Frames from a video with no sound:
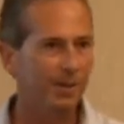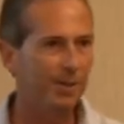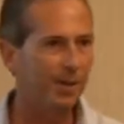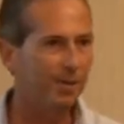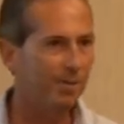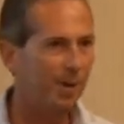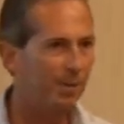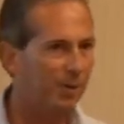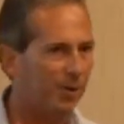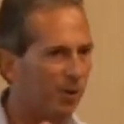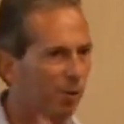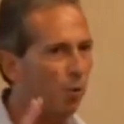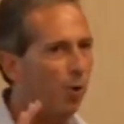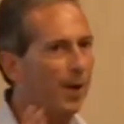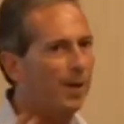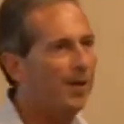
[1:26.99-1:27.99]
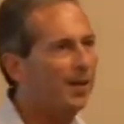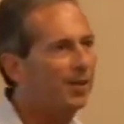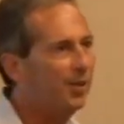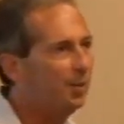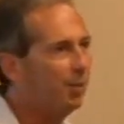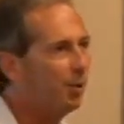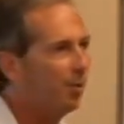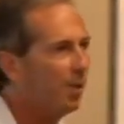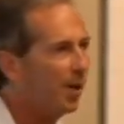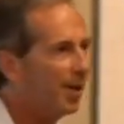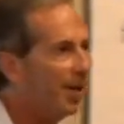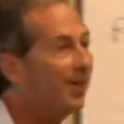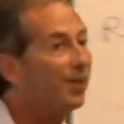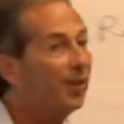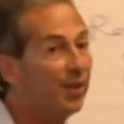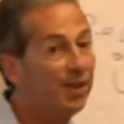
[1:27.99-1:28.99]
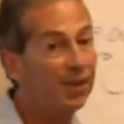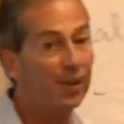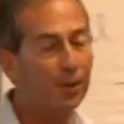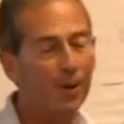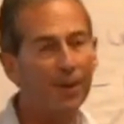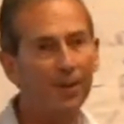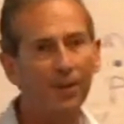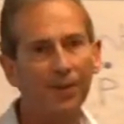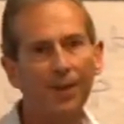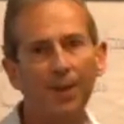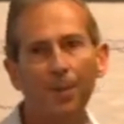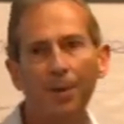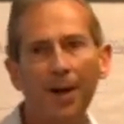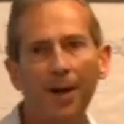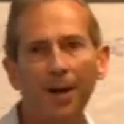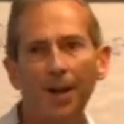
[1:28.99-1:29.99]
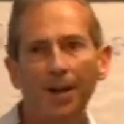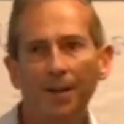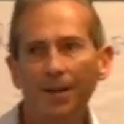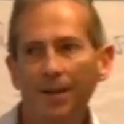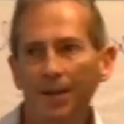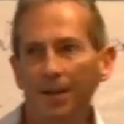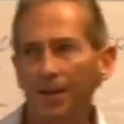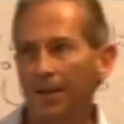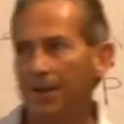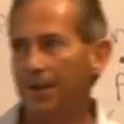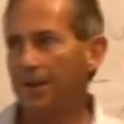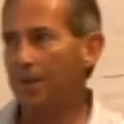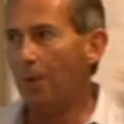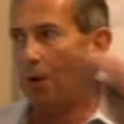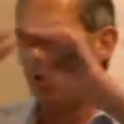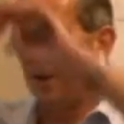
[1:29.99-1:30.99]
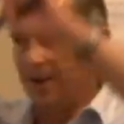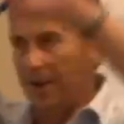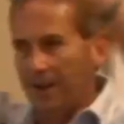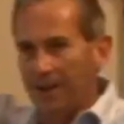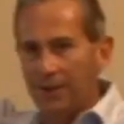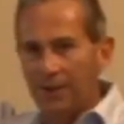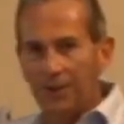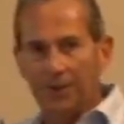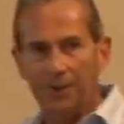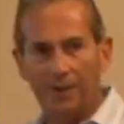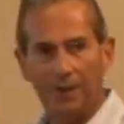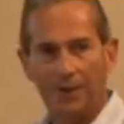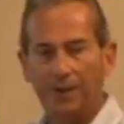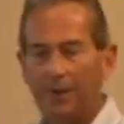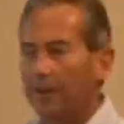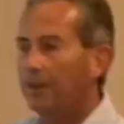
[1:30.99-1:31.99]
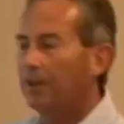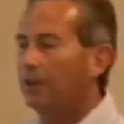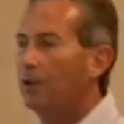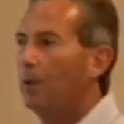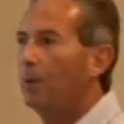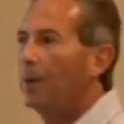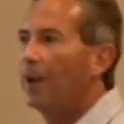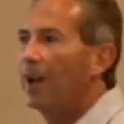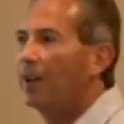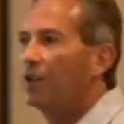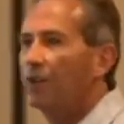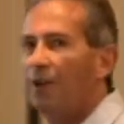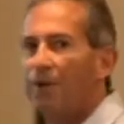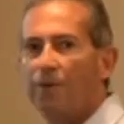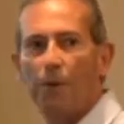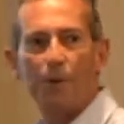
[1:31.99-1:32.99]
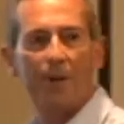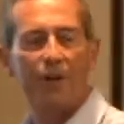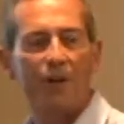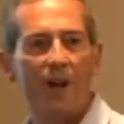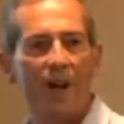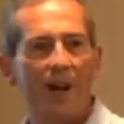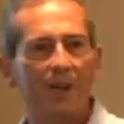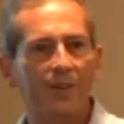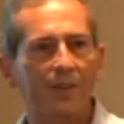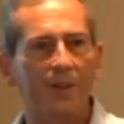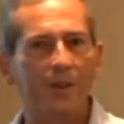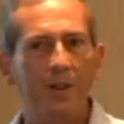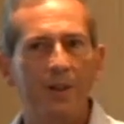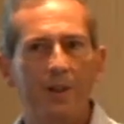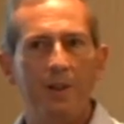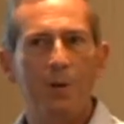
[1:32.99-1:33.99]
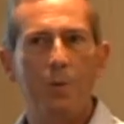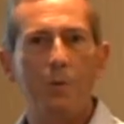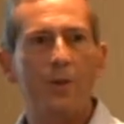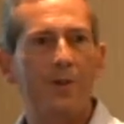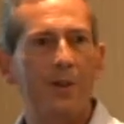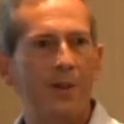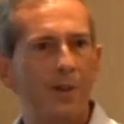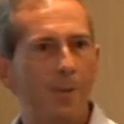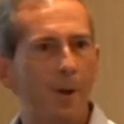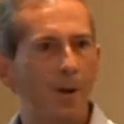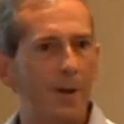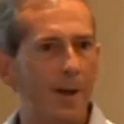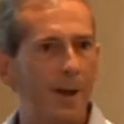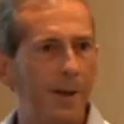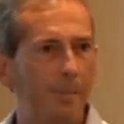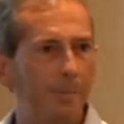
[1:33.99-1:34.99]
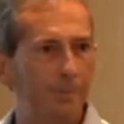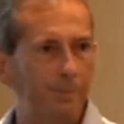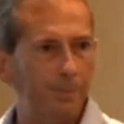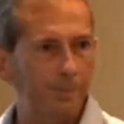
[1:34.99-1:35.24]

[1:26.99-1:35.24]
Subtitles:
So maybe it's not quite that simple, but it is the easiest way to think about it. The market is just a combination of all the shares within the market.